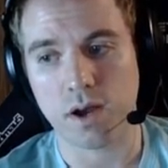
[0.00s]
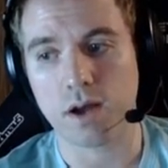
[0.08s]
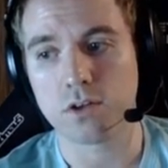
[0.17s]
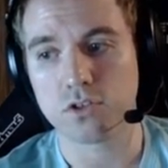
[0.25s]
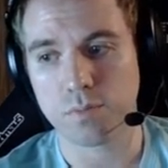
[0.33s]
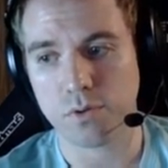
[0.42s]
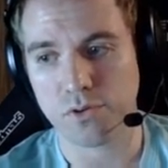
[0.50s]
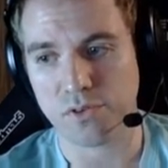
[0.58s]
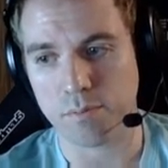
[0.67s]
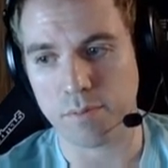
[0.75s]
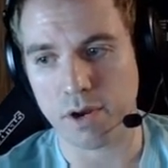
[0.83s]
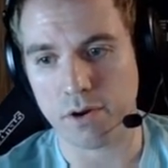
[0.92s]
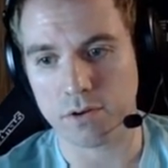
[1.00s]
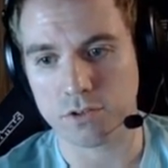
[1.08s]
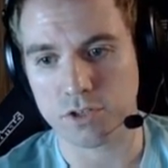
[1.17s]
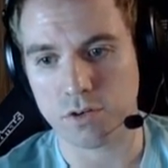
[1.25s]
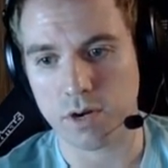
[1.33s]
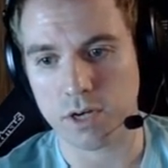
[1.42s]
100% barrier
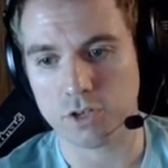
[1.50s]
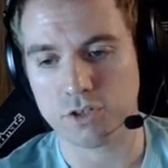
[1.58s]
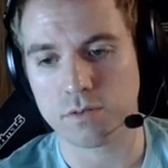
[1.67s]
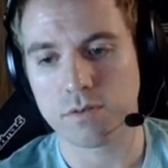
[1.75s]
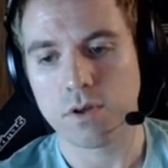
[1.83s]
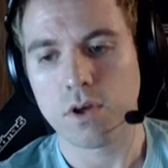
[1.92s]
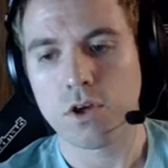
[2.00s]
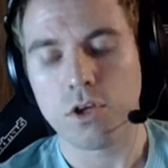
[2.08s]
generation,